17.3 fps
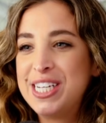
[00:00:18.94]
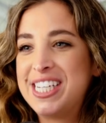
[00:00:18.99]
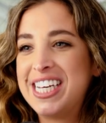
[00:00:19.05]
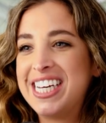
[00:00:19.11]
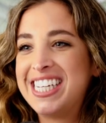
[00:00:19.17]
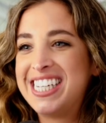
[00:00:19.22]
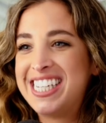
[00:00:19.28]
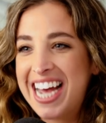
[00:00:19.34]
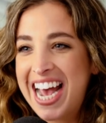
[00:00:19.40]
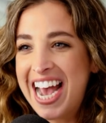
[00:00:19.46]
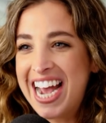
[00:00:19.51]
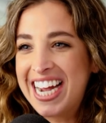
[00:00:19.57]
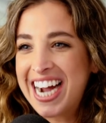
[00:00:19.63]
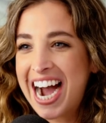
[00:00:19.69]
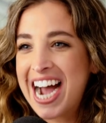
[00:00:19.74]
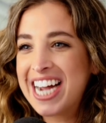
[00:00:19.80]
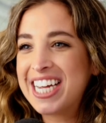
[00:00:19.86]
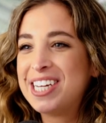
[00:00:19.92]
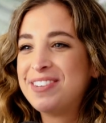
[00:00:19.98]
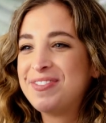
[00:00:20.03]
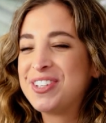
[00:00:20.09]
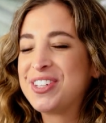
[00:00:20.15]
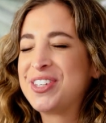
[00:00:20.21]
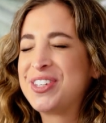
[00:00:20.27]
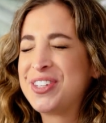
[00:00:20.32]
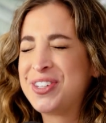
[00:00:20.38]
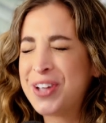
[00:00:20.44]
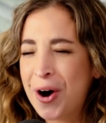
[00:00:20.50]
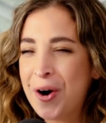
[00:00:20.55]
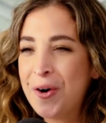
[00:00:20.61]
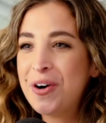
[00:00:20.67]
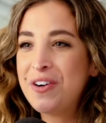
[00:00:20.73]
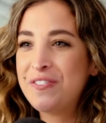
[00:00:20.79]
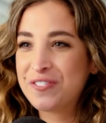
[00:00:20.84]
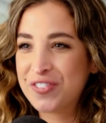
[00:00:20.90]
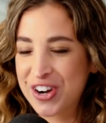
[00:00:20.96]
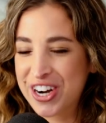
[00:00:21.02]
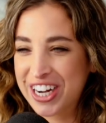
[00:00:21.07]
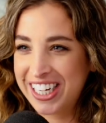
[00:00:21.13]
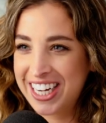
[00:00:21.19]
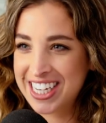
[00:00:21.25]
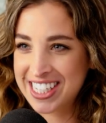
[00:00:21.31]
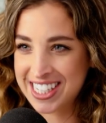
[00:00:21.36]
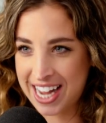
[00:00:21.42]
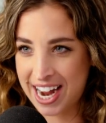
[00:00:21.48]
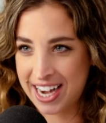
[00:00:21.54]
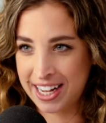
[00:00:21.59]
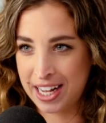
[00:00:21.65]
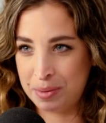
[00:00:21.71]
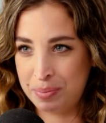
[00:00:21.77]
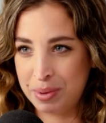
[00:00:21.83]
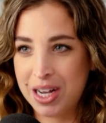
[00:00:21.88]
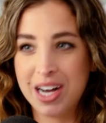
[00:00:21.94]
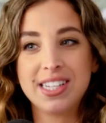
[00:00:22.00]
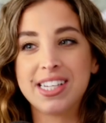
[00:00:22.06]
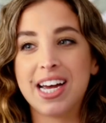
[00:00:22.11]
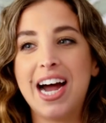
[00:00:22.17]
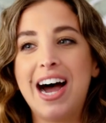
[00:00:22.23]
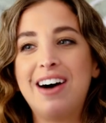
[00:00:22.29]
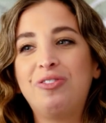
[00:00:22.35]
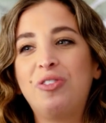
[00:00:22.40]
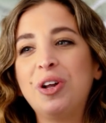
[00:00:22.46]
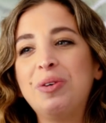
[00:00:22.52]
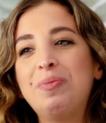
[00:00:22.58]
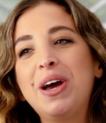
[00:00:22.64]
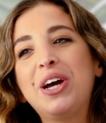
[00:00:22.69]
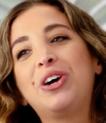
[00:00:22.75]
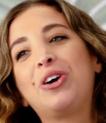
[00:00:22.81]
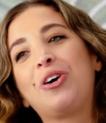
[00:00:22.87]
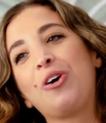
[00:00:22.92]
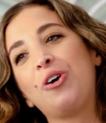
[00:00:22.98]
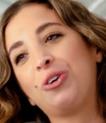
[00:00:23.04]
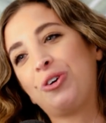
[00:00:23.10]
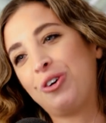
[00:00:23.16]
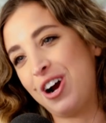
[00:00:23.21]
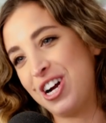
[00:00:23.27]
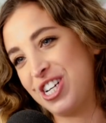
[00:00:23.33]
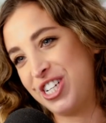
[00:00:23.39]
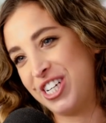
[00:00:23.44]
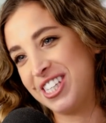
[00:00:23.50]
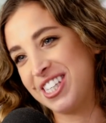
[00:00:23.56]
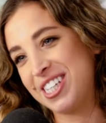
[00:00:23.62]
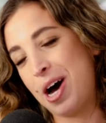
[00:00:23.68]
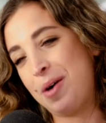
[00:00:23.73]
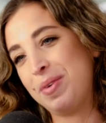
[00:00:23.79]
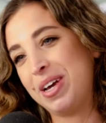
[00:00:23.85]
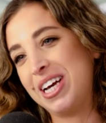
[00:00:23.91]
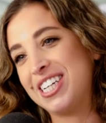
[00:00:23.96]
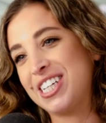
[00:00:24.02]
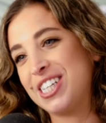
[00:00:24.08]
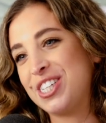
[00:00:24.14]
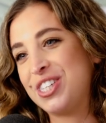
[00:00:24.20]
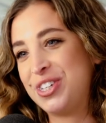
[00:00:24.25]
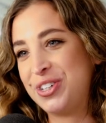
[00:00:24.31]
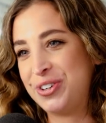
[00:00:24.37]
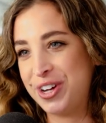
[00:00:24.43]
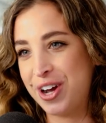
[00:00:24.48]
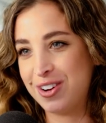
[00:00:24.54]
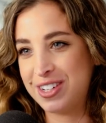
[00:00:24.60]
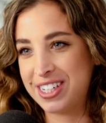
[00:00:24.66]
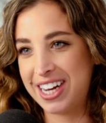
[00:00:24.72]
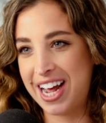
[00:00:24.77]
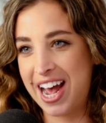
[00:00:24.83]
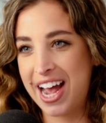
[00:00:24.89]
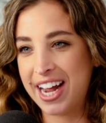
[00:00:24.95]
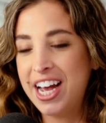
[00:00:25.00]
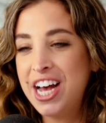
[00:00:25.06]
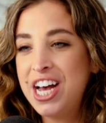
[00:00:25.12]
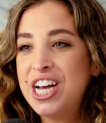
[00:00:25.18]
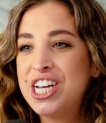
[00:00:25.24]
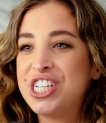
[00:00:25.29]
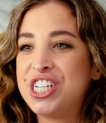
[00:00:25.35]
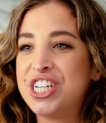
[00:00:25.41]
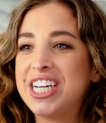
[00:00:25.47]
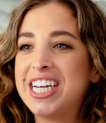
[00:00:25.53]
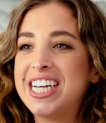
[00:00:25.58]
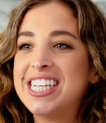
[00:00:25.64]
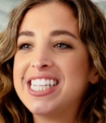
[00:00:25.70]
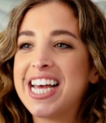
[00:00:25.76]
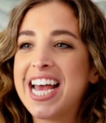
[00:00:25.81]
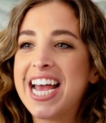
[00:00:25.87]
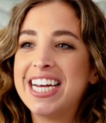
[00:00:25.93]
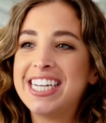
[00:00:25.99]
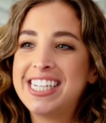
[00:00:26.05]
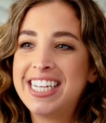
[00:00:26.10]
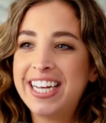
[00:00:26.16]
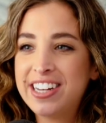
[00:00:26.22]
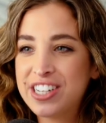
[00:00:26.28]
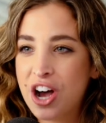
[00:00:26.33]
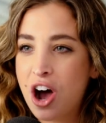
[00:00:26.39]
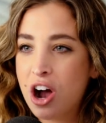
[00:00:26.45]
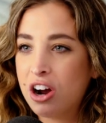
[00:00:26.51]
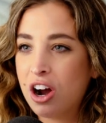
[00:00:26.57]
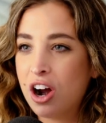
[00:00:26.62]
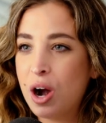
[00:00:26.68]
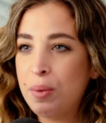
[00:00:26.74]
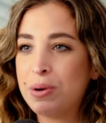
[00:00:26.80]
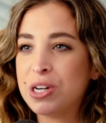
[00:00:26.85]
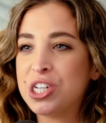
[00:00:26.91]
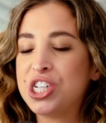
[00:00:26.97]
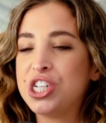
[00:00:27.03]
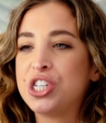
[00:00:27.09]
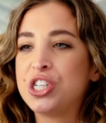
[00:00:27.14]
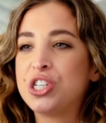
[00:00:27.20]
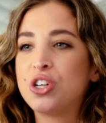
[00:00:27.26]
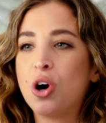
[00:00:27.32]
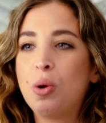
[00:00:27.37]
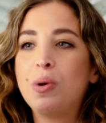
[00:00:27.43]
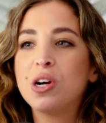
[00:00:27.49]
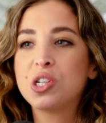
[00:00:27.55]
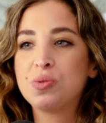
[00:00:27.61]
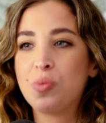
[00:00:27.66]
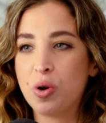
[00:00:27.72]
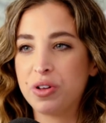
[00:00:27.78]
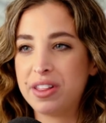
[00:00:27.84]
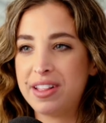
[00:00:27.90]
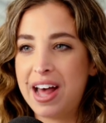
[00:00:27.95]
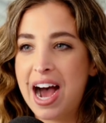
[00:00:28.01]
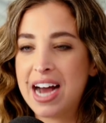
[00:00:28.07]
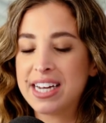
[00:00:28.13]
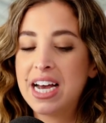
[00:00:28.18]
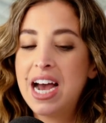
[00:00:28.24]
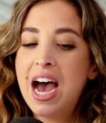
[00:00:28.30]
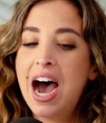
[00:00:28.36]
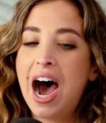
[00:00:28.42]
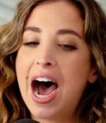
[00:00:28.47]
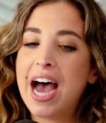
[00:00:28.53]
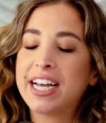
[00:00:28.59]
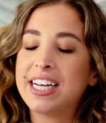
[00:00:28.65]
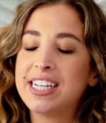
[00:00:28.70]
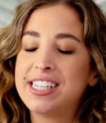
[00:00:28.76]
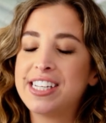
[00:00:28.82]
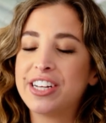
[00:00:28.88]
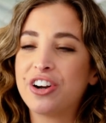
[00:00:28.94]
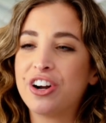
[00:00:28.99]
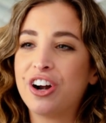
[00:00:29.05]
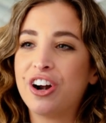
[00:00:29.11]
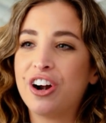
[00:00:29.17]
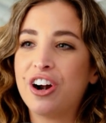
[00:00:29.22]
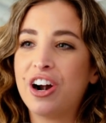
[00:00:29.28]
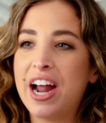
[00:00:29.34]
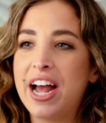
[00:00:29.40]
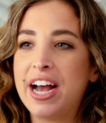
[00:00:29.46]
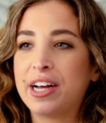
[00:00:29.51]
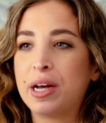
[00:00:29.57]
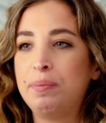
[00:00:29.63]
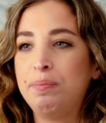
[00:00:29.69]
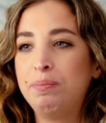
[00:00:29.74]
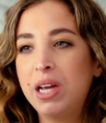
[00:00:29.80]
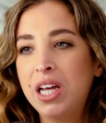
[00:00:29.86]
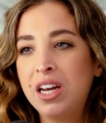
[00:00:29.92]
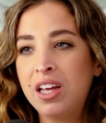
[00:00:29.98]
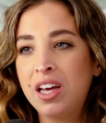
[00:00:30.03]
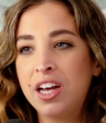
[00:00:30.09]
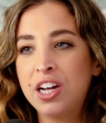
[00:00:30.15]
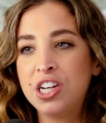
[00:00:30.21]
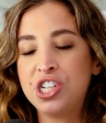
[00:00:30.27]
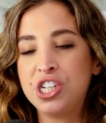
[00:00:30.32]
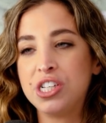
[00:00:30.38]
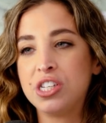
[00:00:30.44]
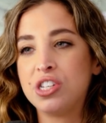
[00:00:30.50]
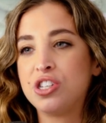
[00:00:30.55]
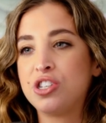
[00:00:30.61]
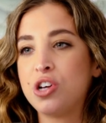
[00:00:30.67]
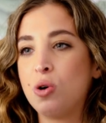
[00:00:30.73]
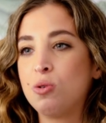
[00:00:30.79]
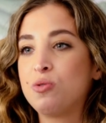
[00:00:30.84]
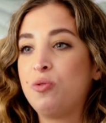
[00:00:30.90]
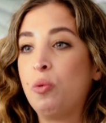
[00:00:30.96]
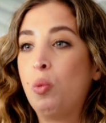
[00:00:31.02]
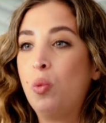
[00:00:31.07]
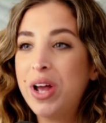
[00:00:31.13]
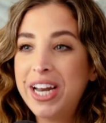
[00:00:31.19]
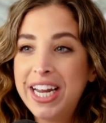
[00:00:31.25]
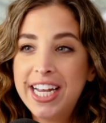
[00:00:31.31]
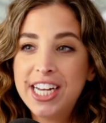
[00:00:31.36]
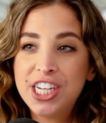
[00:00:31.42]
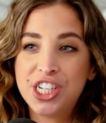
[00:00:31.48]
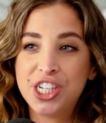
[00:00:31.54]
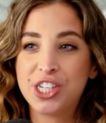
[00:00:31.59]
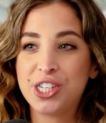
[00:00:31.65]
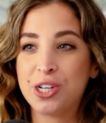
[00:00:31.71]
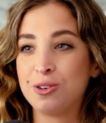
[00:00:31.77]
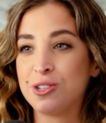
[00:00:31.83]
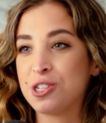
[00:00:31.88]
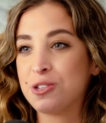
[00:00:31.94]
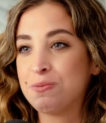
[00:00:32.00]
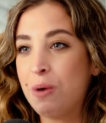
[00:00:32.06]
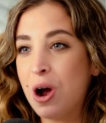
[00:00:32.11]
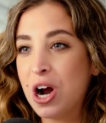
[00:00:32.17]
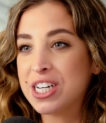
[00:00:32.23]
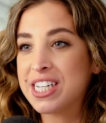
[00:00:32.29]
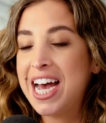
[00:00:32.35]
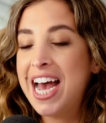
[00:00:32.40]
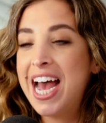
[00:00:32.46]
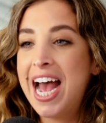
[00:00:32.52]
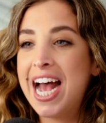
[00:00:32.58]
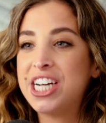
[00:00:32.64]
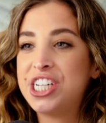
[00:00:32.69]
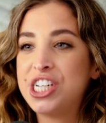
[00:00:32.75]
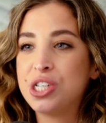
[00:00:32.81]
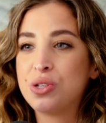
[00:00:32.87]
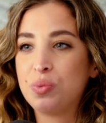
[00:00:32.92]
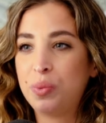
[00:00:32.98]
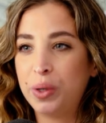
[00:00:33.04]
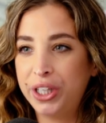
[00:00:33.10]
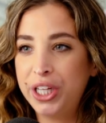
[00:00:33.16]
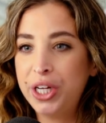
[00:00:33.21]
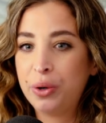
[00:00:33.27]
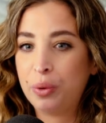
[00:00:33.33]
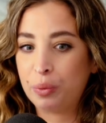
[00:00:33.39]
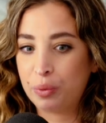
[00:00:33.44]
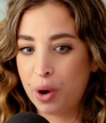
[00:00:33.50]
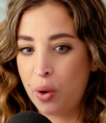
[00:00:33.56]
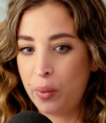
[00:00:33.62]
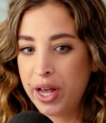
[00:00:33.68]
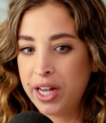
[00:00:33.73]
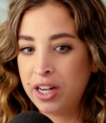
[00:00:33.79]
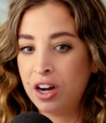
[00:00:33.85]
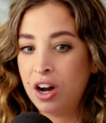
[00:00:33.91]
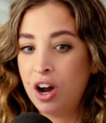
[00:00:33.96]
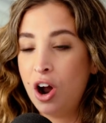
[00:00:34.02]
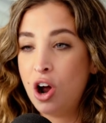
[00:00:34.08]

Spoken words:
Today, I am so freaking excited because I have one of my girl crushes coming into the studio today. She is a TikToker, but she's so much more than that. I consider her a comedian. She's so witty, she's so smart, and she's really growing